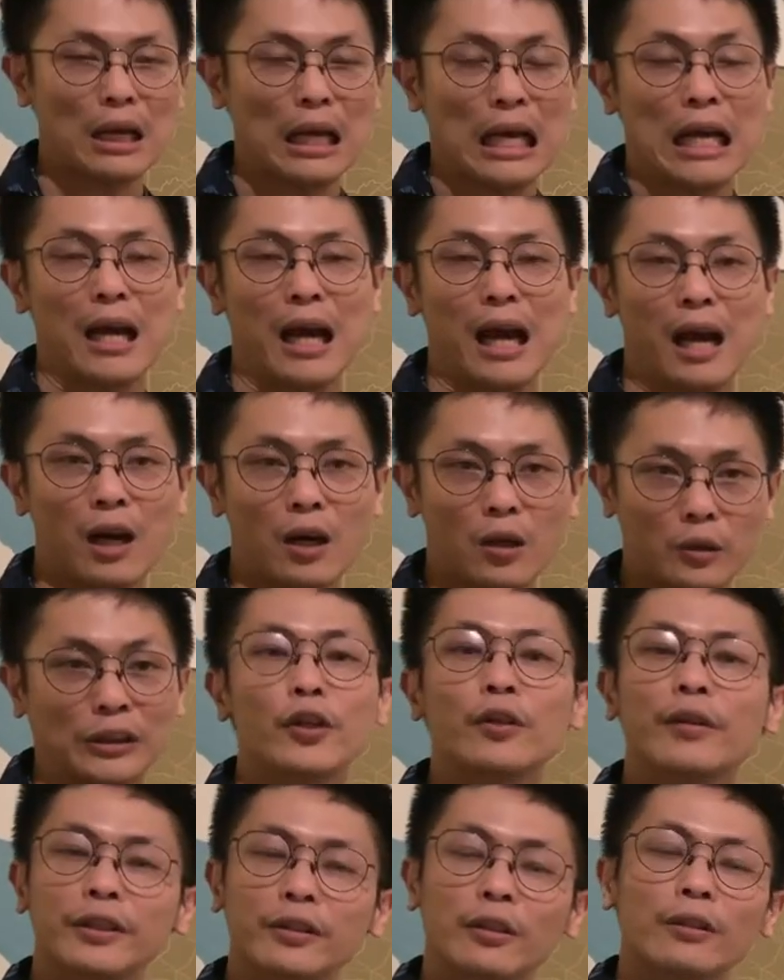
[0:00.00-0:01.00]
our
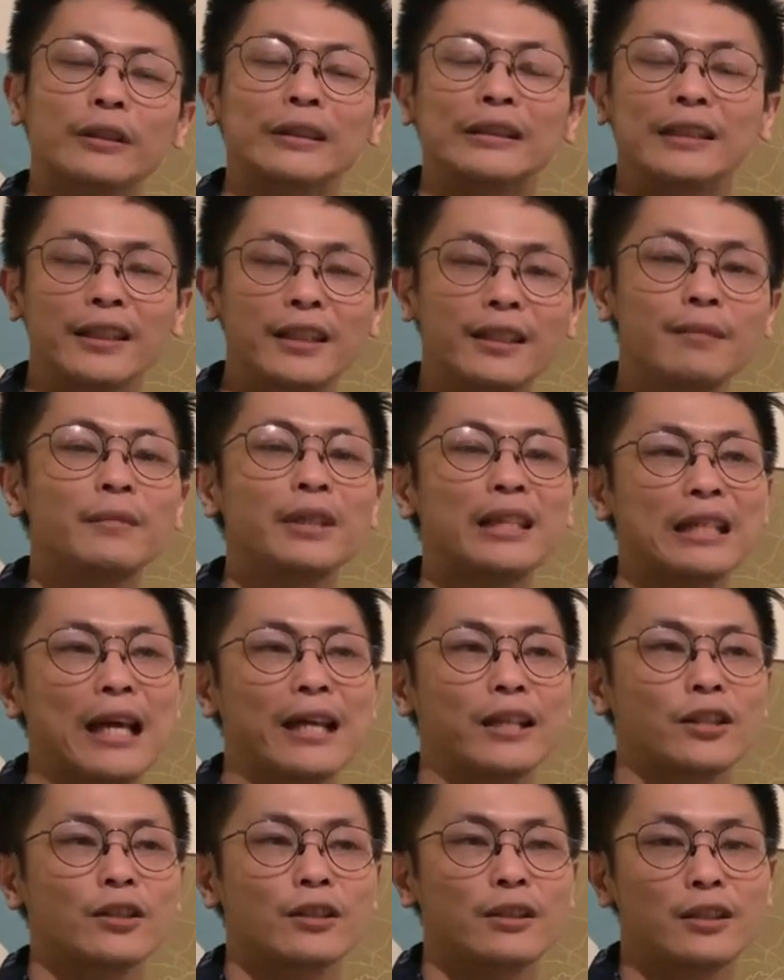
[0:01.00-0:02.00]
curatorial team did
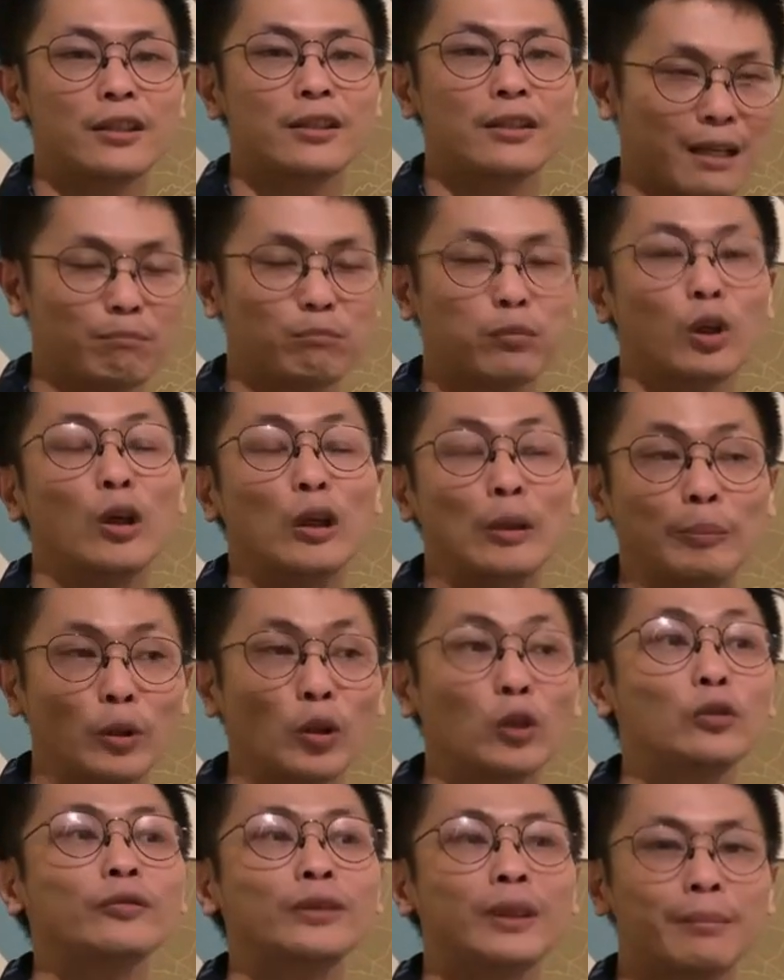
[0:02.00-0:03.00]
actually employ
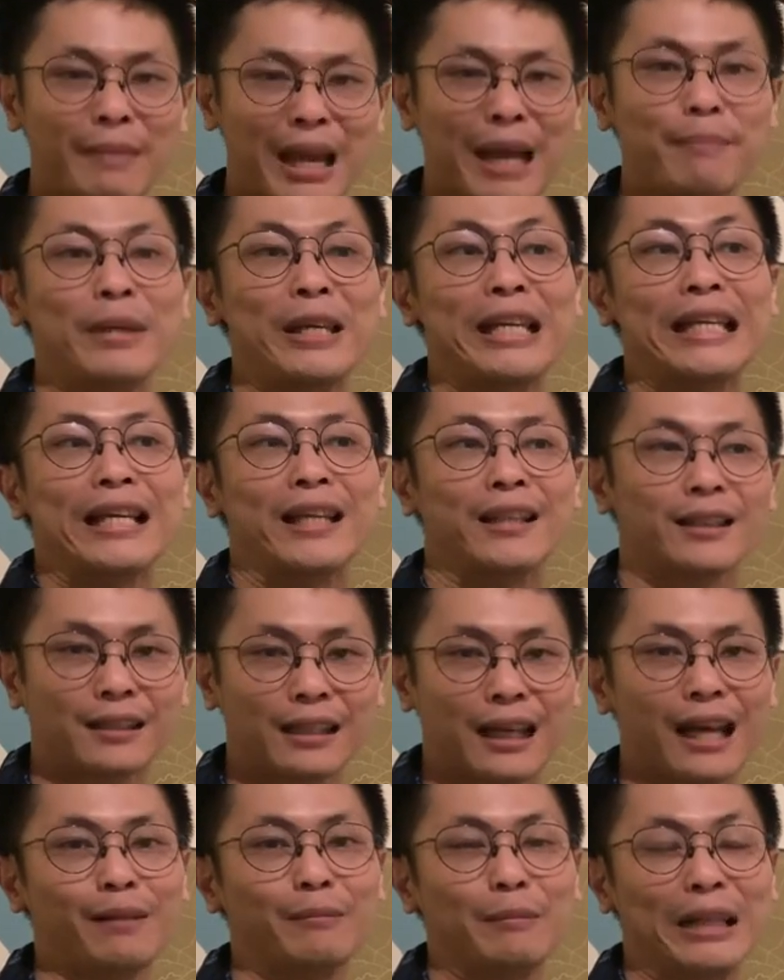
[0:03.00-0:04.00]
both the mapping and the
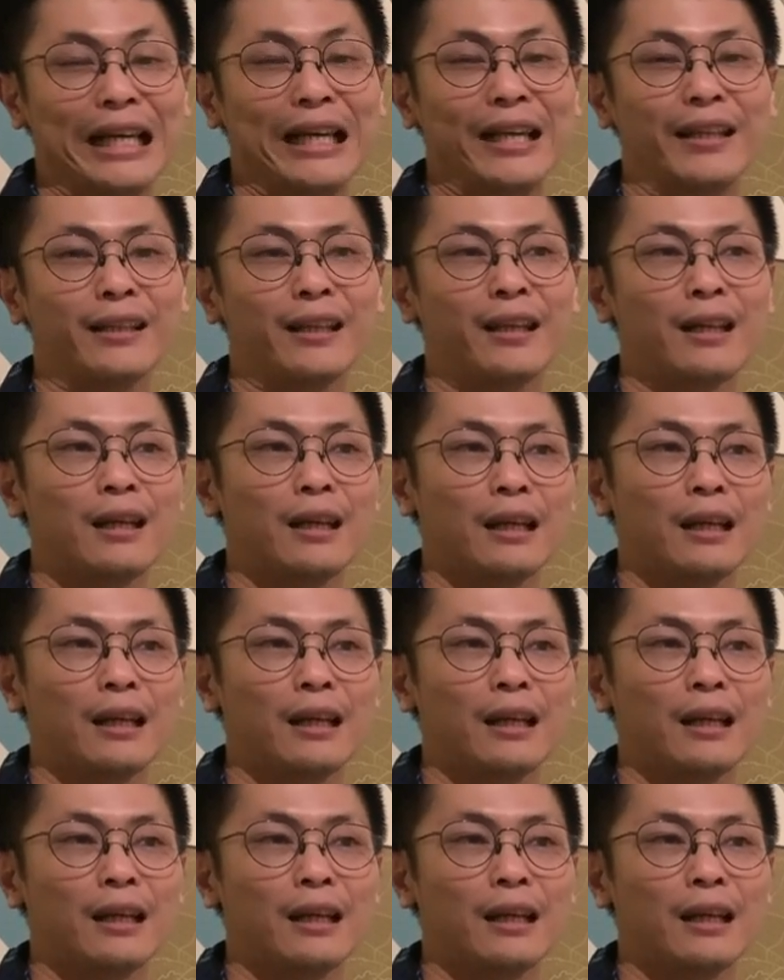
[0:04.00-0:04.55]
timeline